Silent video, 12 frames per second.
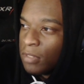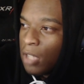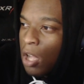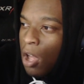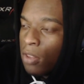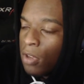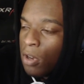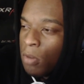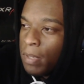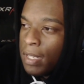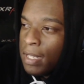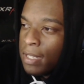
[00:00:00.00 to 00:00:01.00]
all the
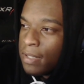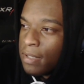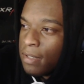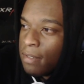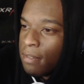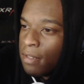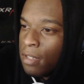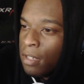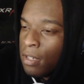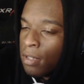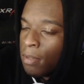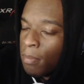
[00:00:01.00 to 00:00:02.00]
ops, you
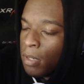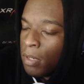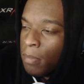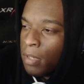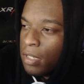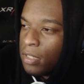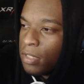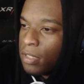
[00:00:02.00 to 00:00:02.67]
know, pretty much